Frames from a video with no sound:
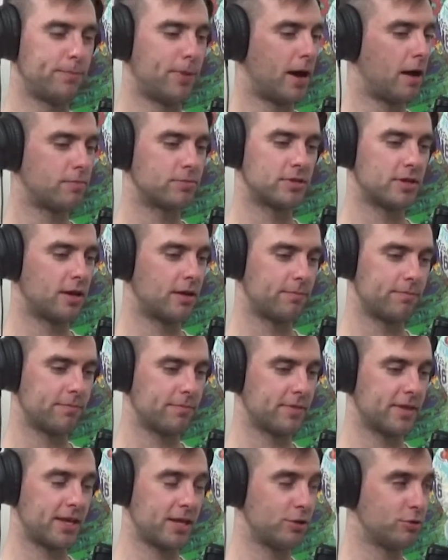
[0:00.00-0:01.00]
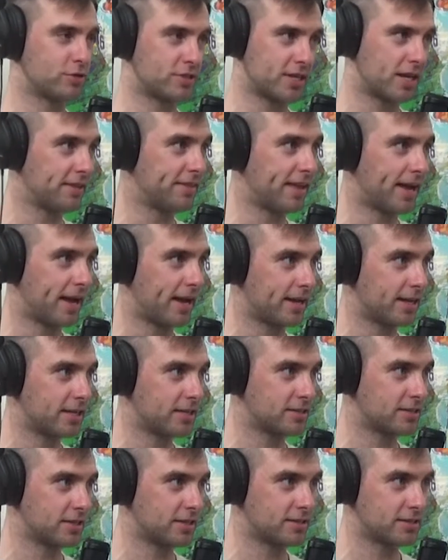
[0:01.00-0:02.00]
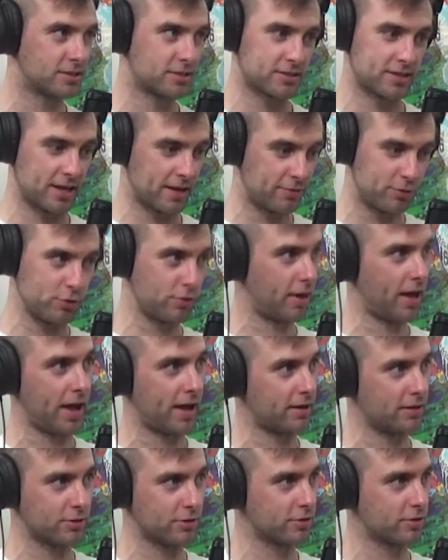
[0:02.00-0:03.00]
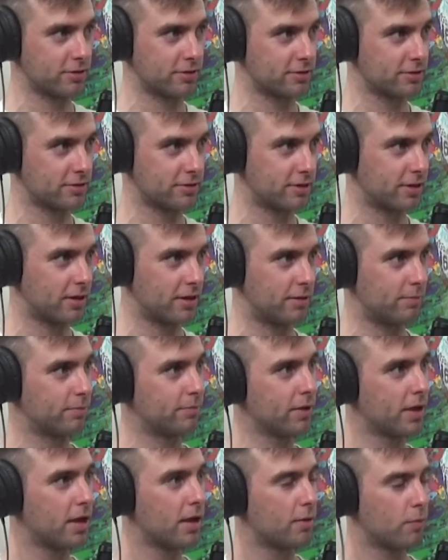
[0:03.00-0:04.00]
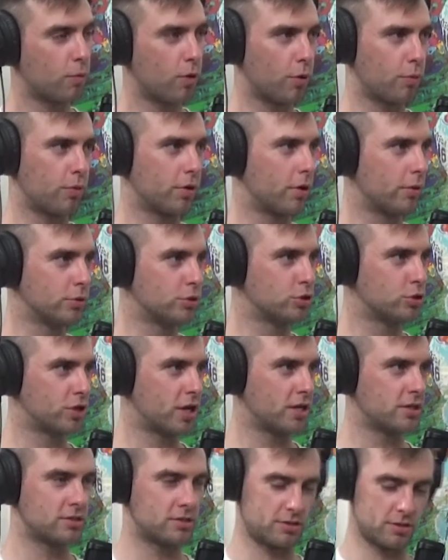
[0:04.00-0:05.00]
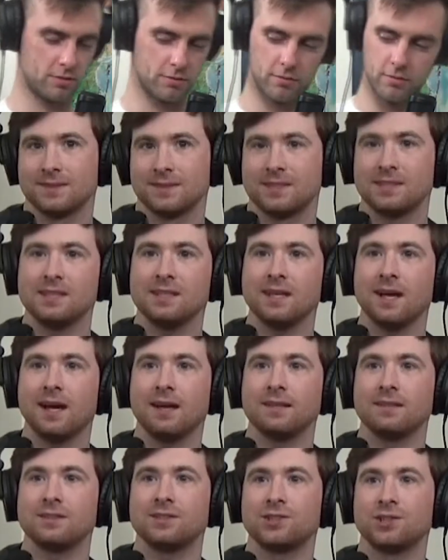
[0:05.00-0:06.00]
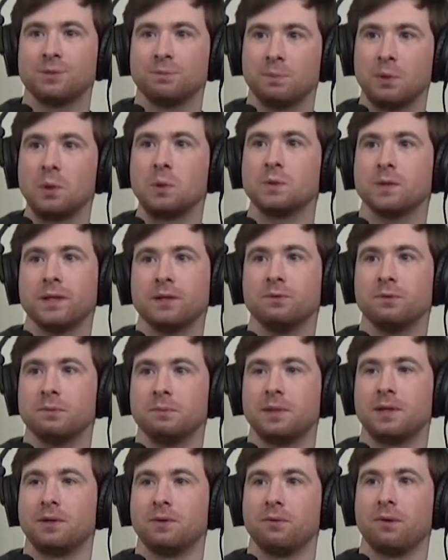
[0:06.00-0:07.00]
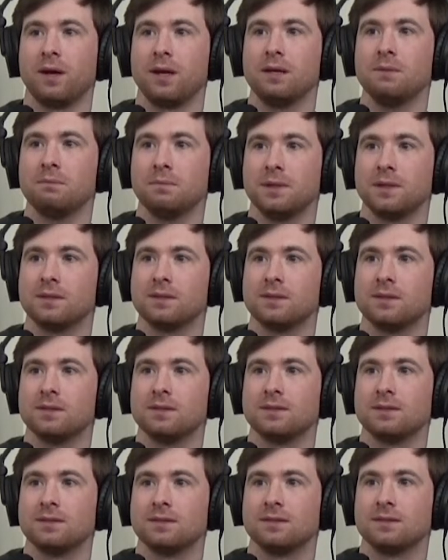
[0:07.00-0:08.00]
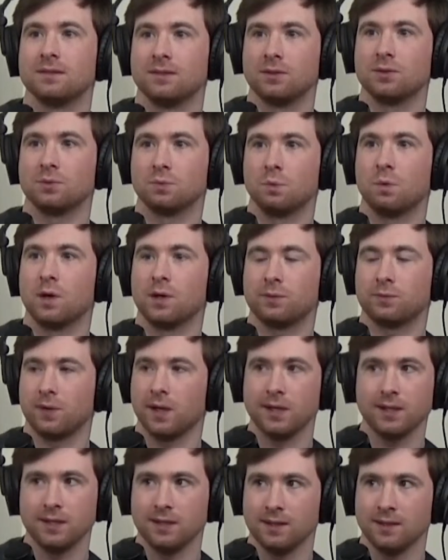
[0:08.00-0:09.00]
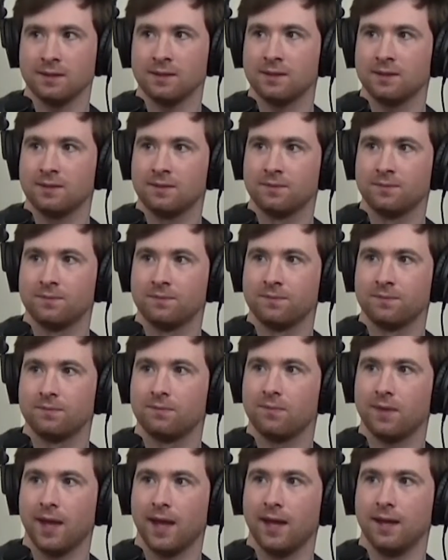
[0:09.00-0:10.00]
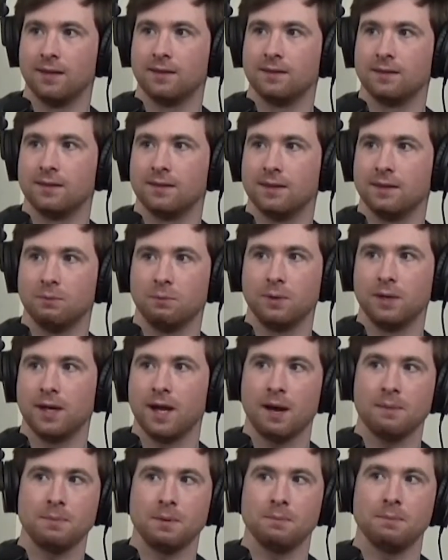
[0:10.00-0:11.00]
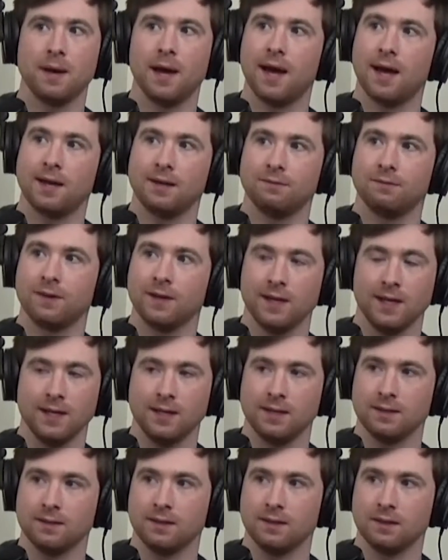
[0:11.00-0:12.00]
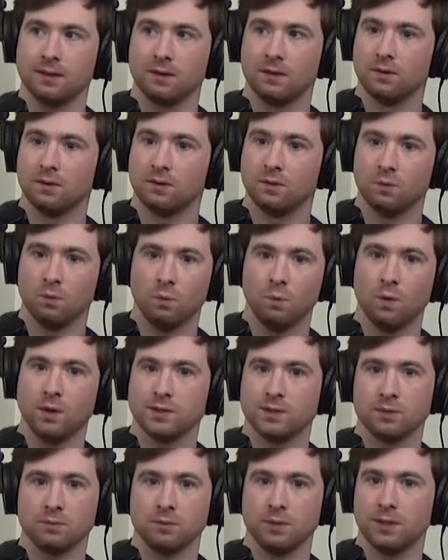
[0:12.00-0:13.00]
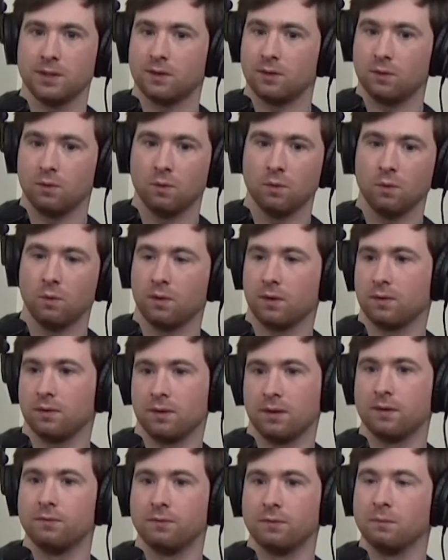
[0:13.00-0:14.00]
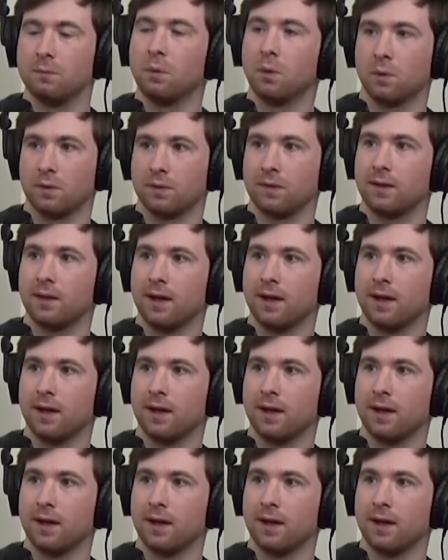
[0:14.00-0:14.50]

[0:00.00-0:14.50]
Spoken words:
popped up and you said that, he's giving you that. You're done. What would you change it to? See, Chipotle would be great because there's one right here, and it would not be bad if I ate it like once a week or even more than